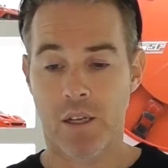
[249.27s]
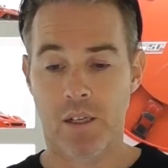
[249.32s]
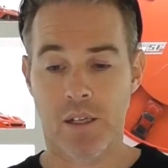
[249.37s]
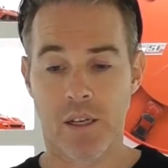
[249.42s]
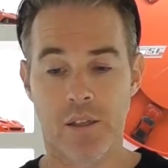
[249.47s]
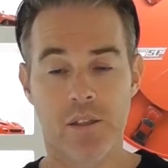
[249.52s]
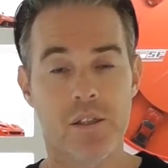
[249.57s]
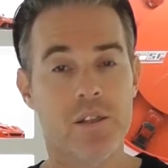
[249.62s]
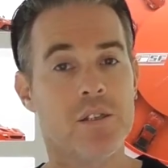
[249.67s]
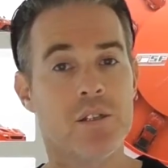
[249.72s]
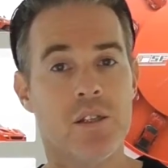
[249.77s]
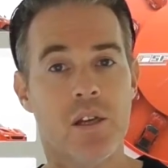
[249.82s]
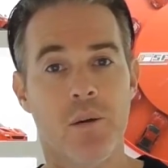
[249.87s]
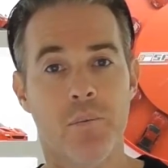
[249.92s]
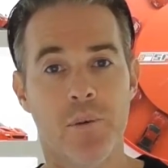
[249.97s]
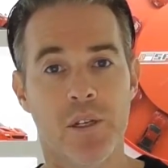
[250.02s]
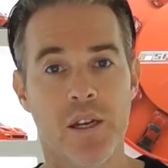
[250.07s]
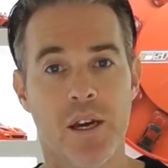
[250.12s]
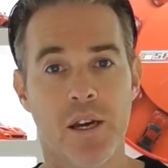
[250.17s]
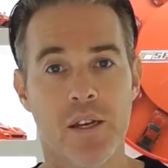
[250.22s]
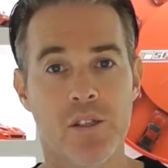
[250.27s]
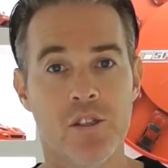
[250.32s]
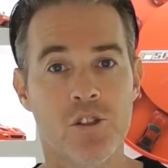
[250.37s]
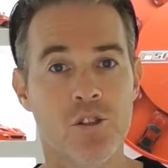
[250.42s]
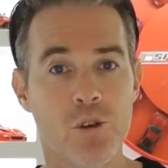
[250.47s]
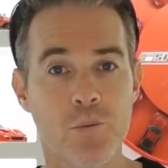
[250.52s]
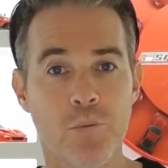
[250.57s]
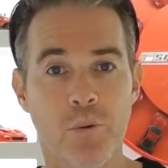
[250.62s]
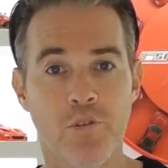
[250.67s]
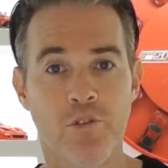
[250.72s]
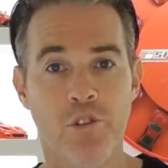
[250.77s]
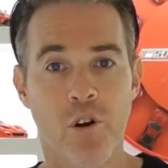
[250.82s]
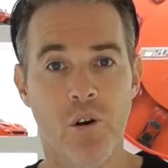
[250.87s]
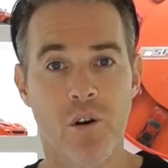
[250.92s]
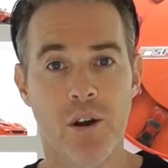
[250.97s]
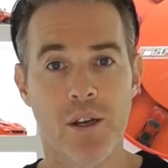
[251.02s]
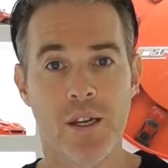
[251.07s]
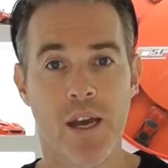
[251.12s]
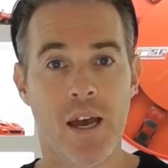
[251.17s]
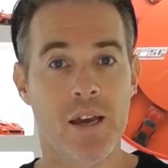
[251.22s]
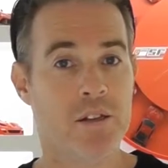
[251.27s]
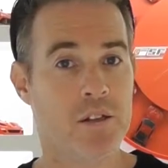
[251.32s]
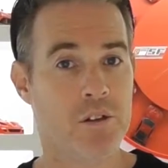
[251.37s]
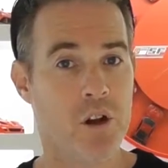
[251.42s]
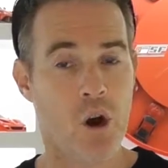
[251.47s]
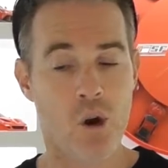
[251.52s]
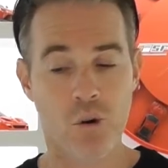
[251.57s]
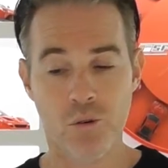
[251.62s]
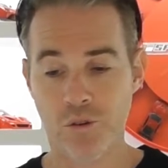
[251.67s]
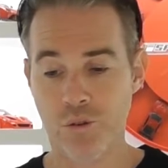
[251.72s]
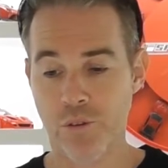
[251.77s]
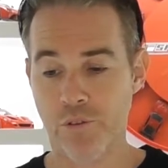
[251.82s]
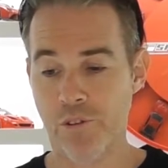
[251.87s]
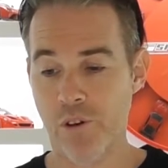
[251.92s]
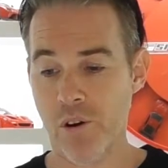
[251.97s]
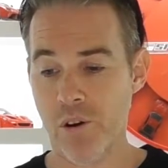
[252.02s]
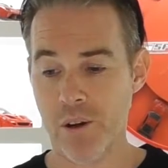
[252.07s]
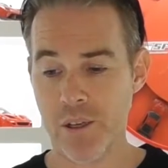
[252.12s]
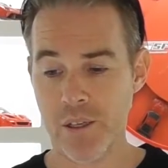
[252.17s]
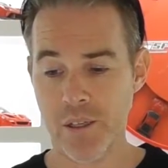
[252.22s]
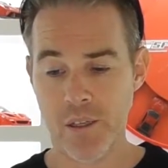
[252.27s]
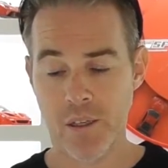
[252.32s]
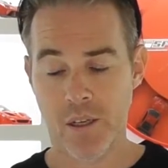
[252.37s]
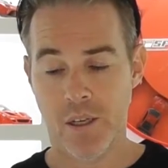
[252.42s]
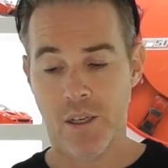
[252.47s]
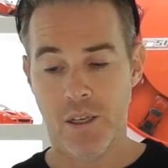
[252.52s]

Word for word: Now these come in a super fine and an ultra fine